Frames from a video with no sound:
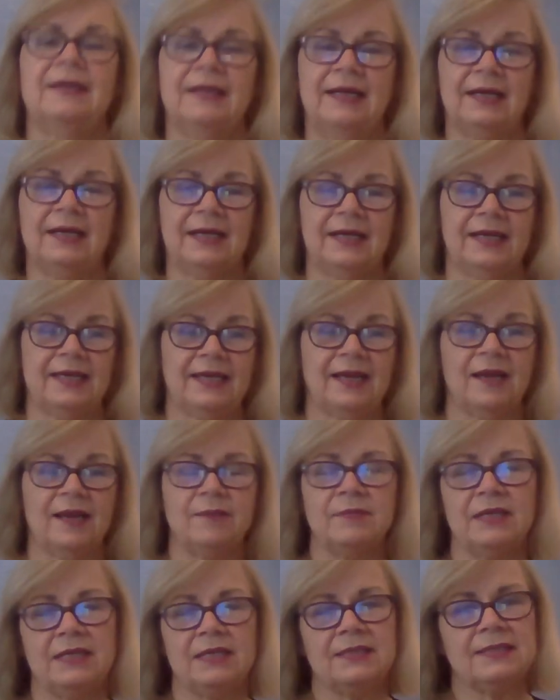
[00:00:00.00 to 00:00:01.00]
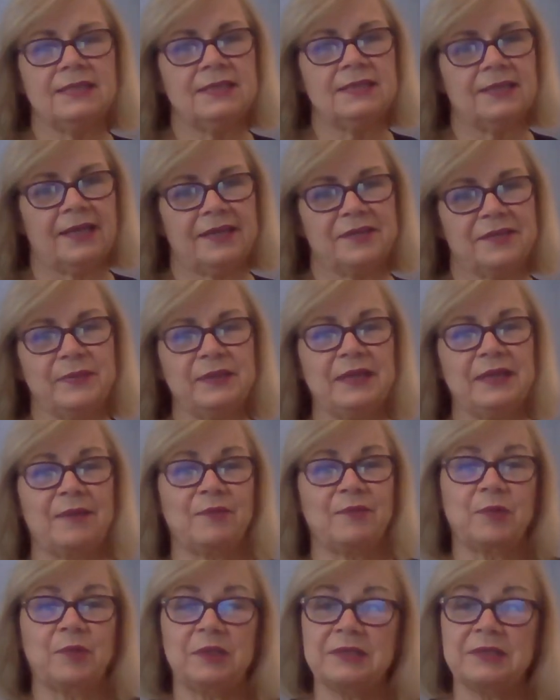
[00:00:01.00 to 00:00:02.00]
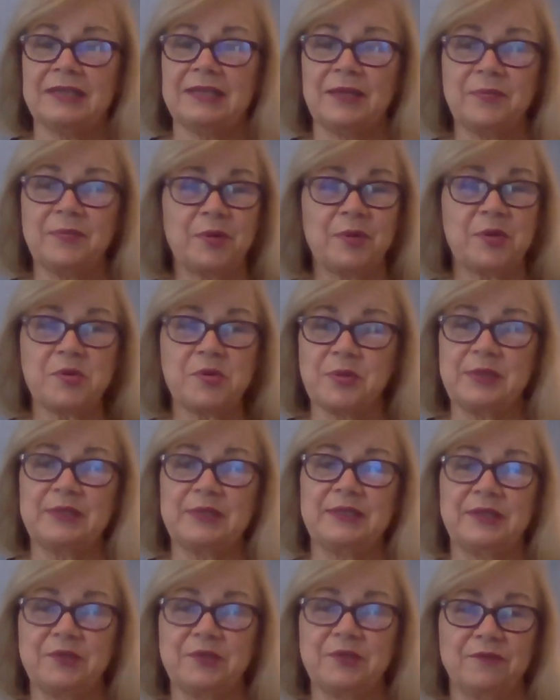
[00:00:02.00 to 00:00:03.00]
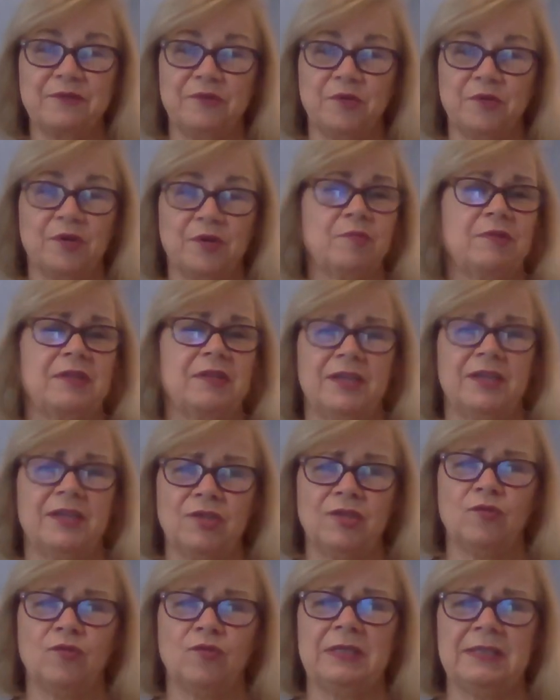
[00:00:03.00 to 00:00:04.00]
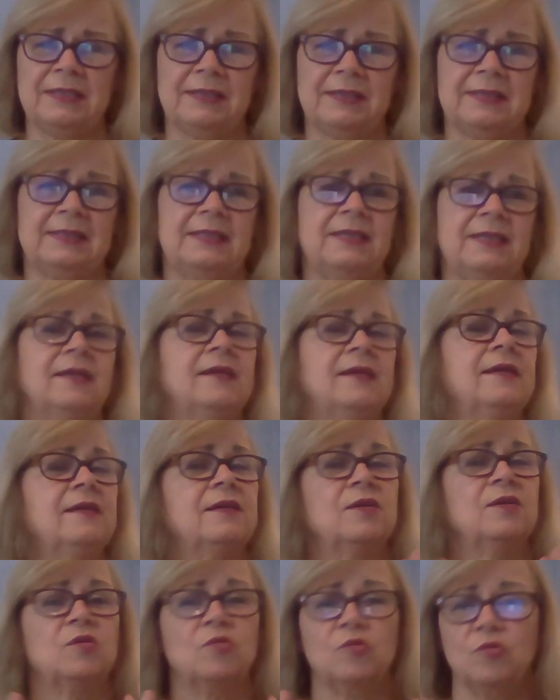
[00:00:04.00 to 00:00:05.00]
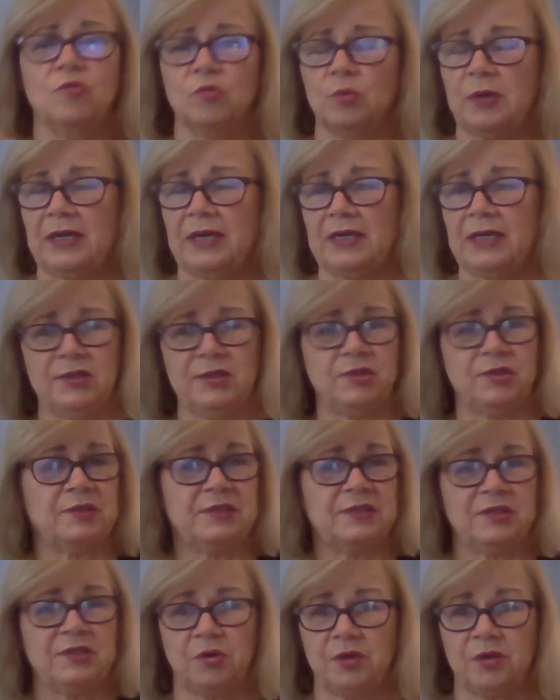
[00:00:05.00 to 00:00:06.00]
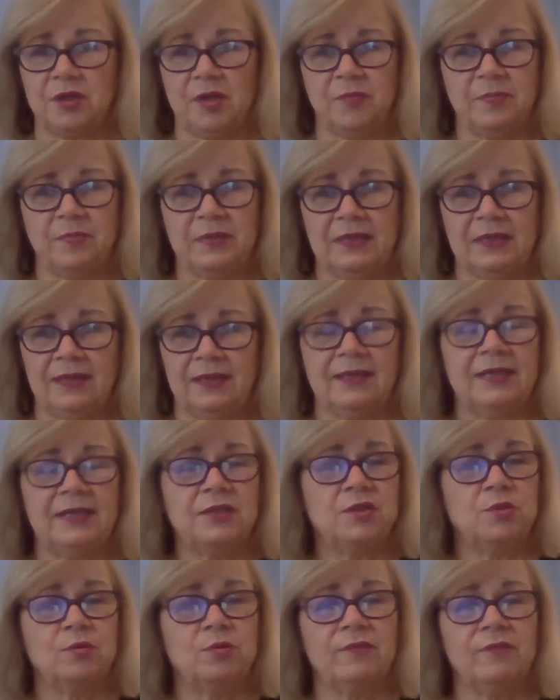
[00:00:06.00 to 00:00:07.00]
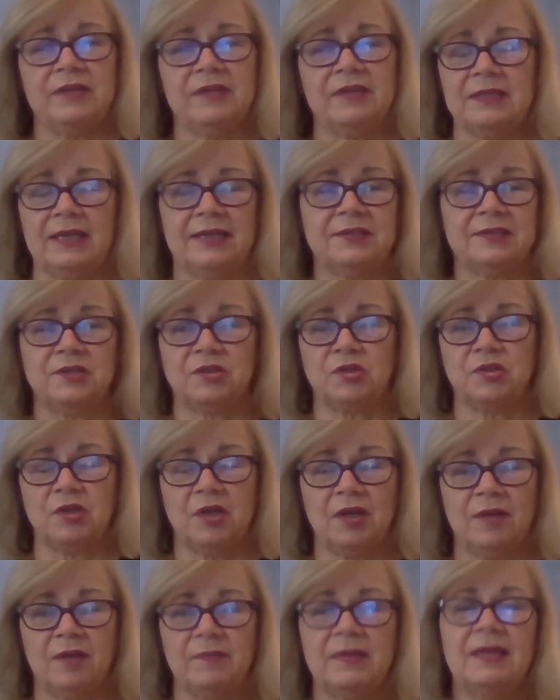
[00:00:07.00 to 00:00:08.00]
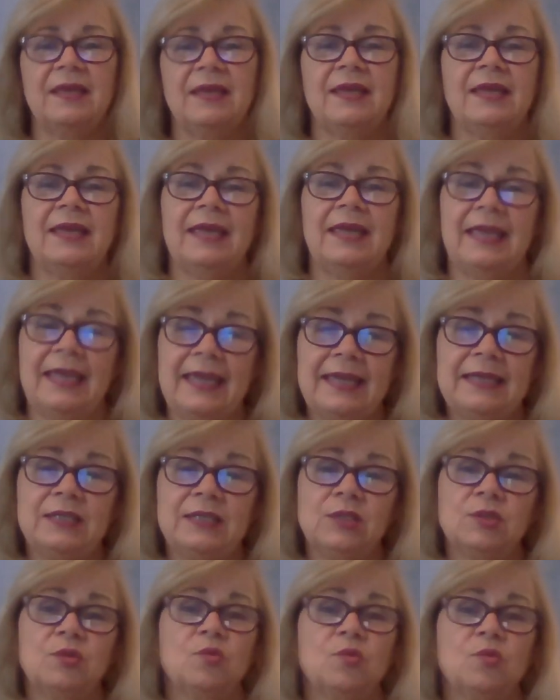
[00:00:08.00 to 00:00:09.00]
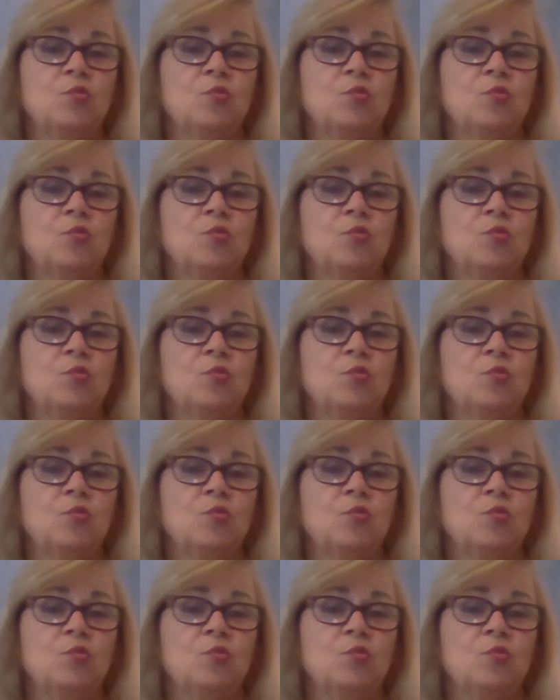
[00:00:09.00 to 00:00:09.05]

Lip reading: Hi, I'm Nancy Dykeman. I'm a real estate broker in Central Florida with 160 great agents in our company. They do a fantastic job. And